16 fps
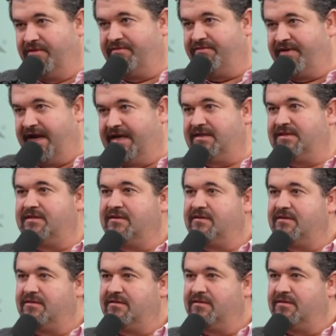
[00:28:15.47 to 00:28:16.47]
affect
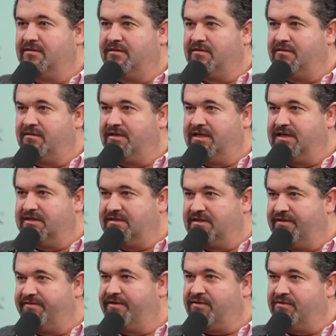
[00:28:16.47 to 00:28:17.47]
these
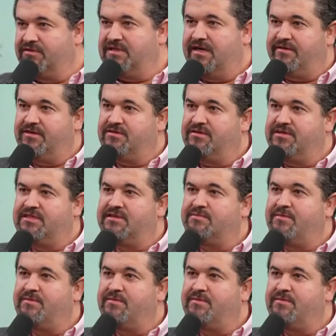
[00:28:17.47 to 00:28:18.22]
difficult territories,